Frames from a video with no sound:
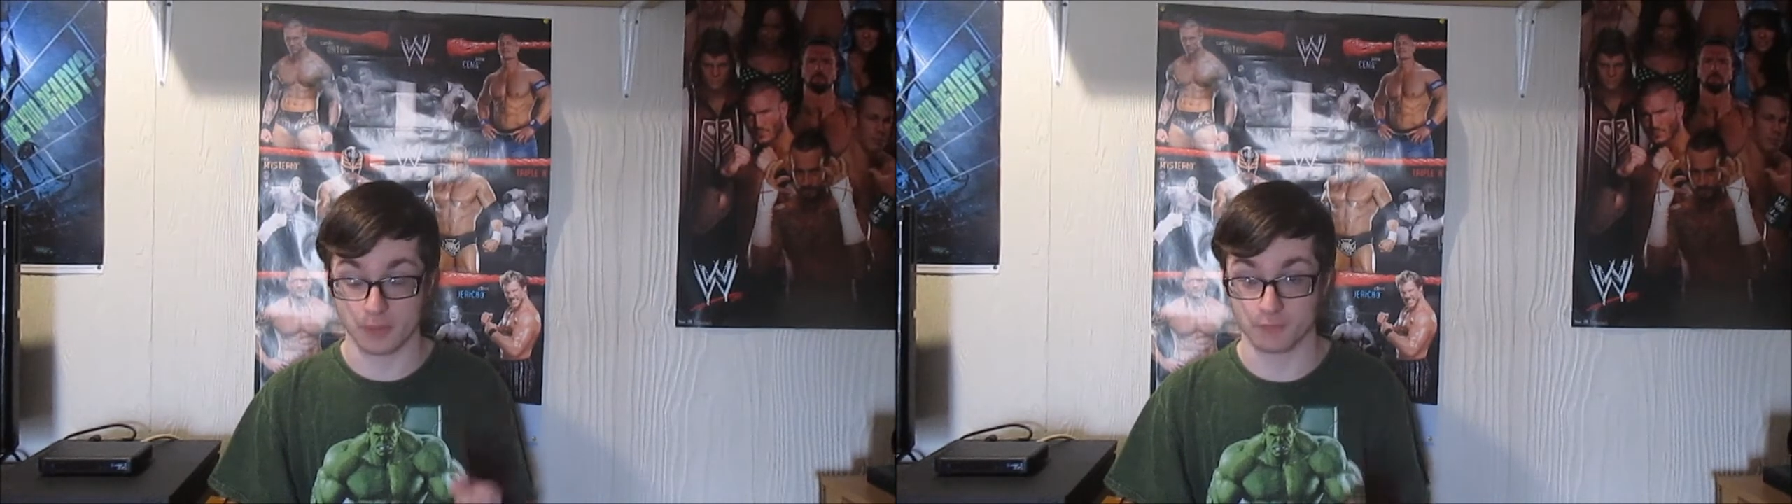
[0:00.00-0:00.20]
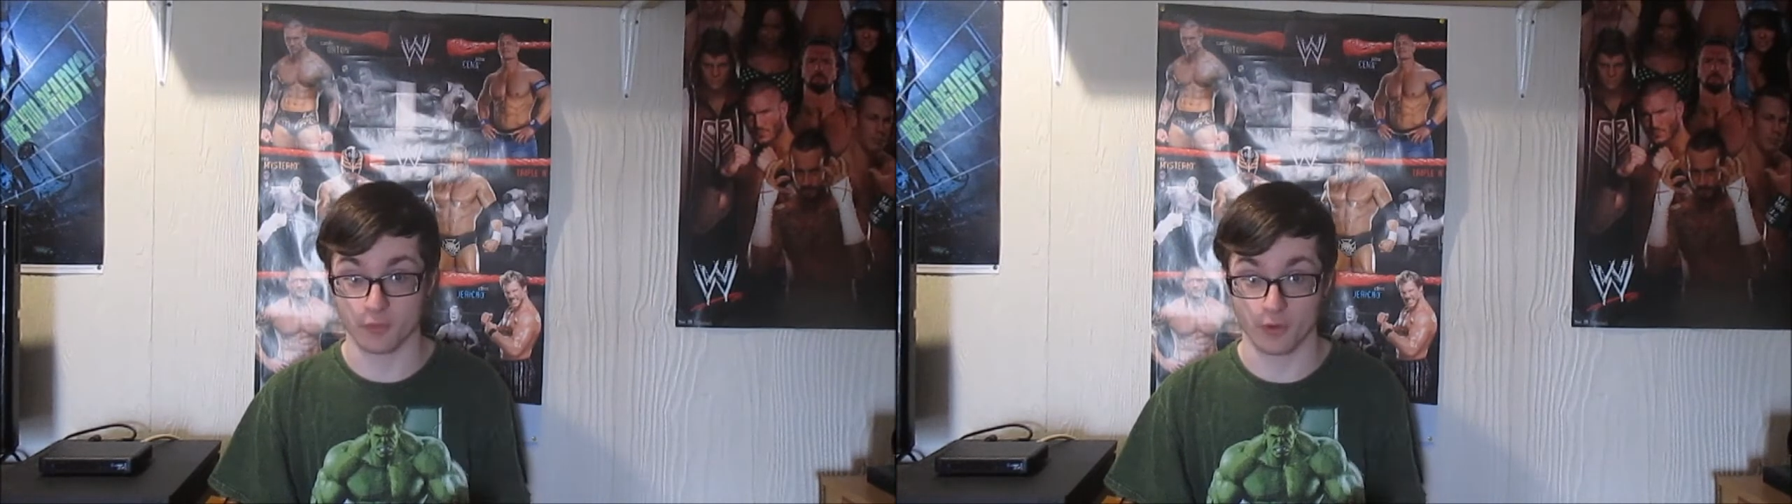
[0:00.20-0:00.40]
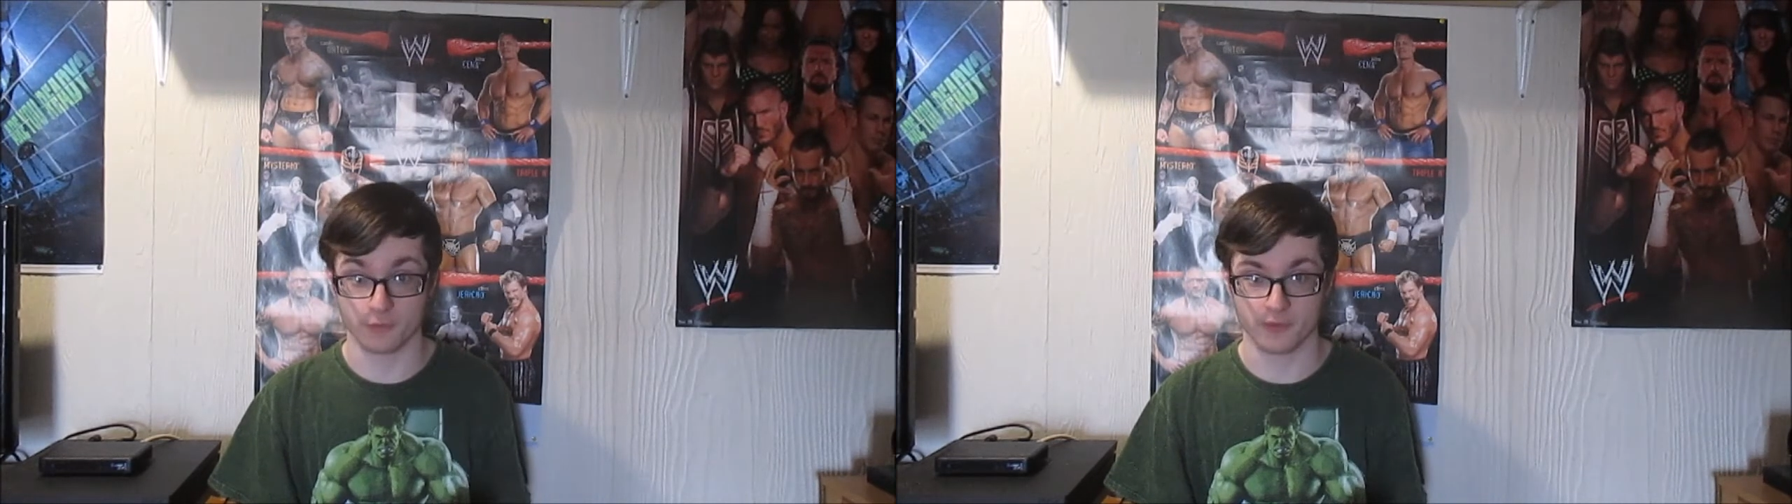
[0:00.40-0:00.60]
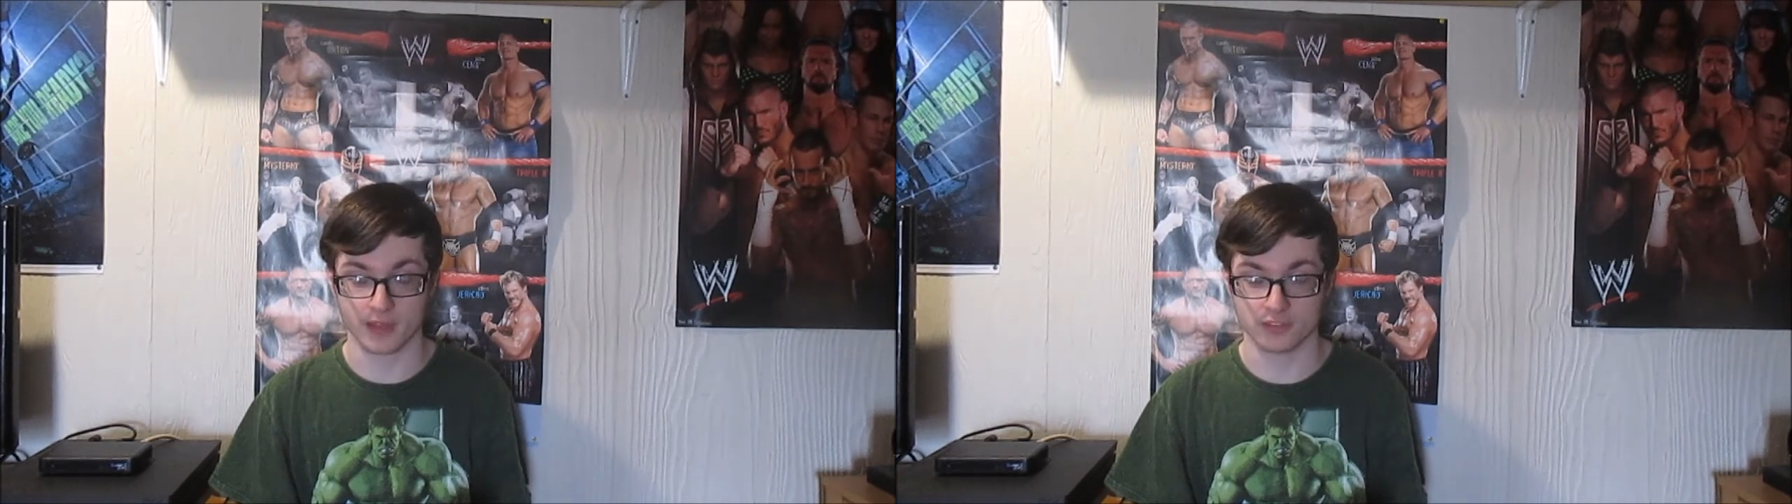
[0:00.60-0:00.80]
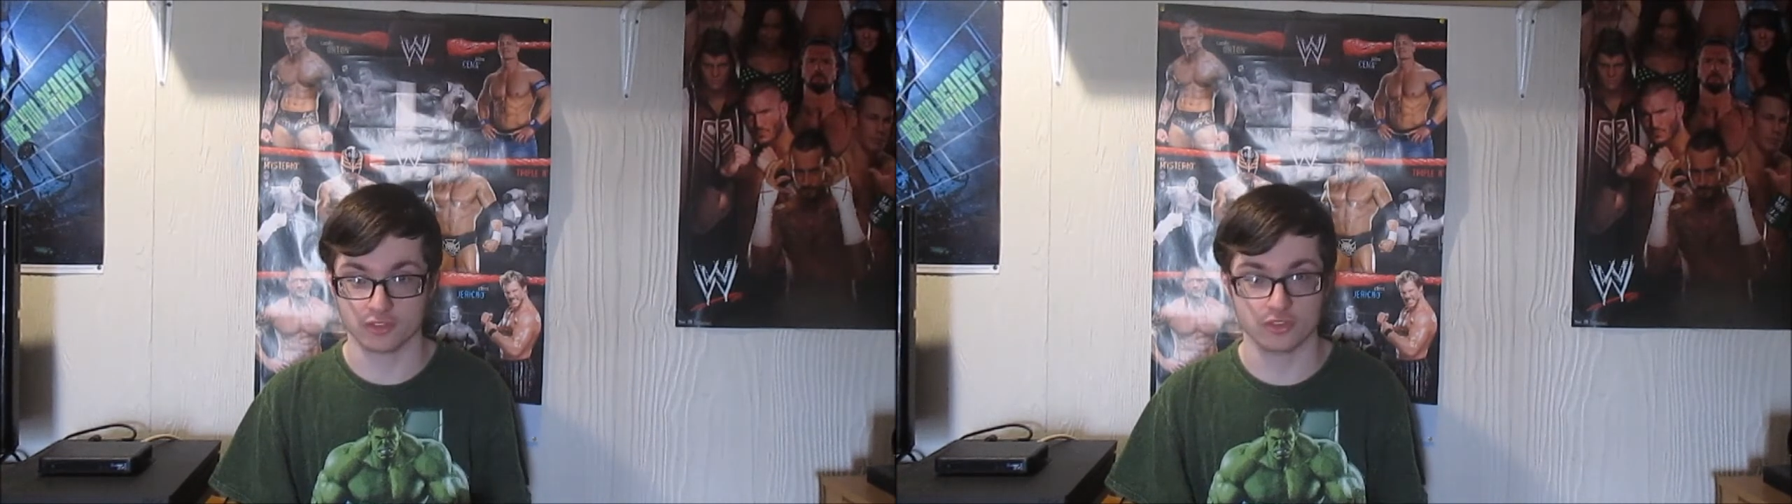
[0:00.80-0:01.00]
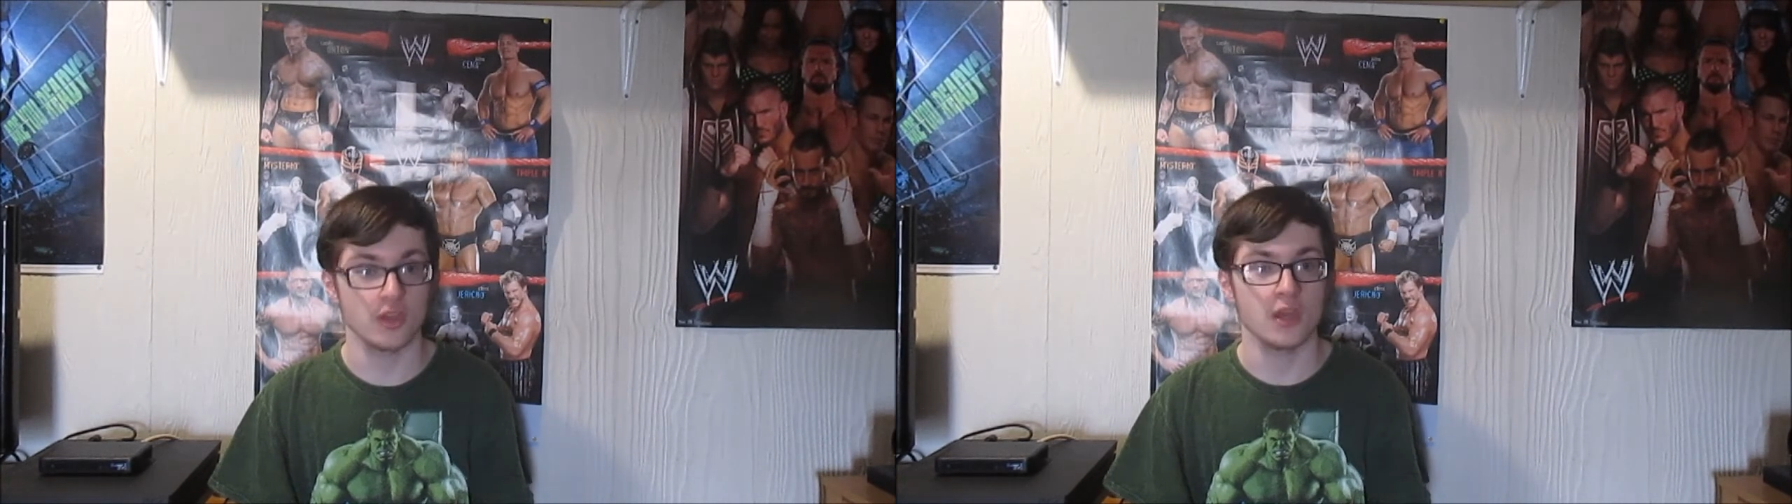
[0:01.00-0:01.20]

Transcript: bit far-fetched.